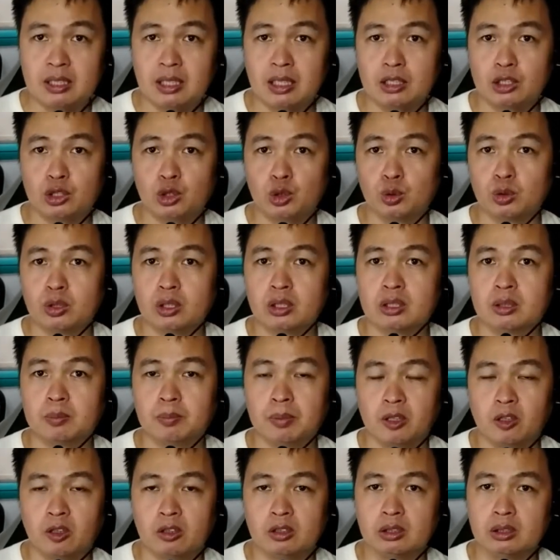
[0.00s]
that students
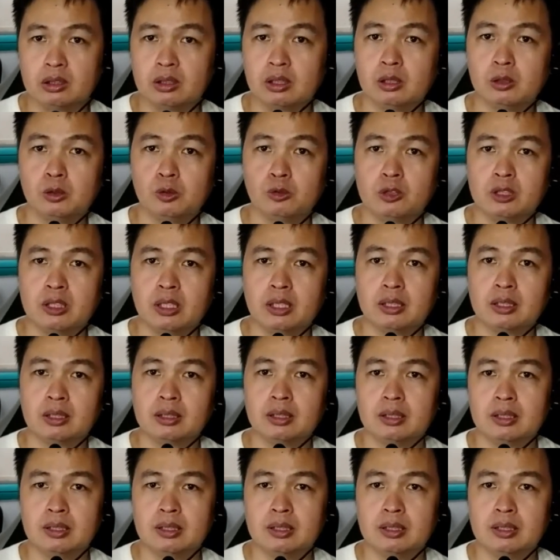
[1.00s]
may consider using